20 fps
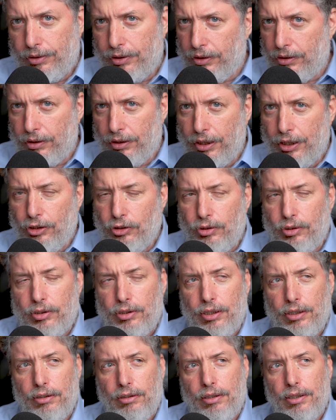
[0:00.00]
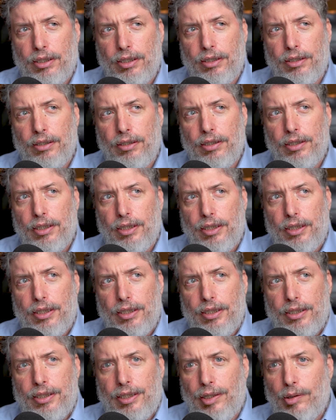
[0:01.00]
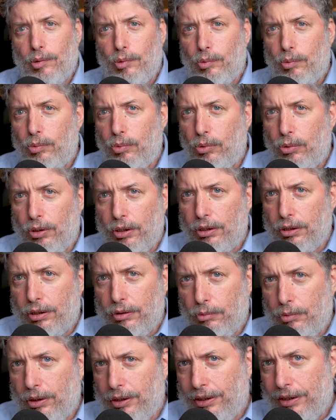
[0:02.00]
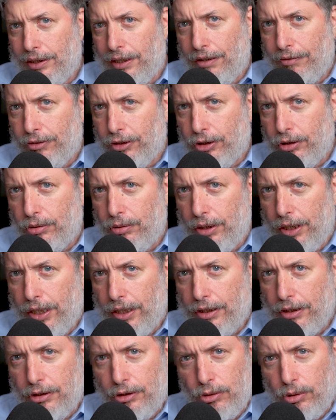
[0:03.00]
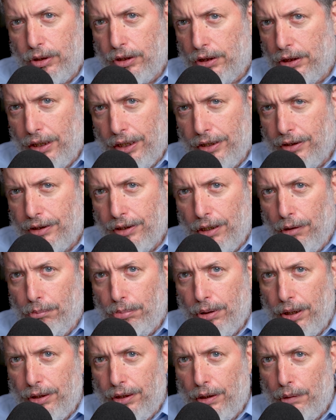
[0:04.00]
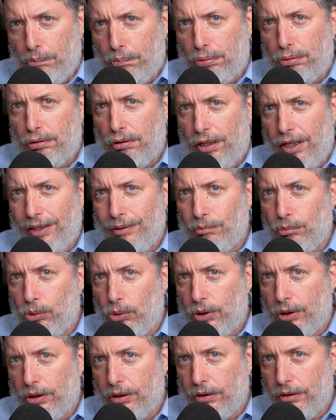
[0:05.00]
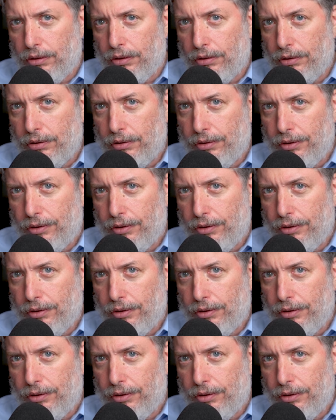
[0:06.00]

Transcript: It's an interesting thing that water was never created, or it's, it's completely primordial.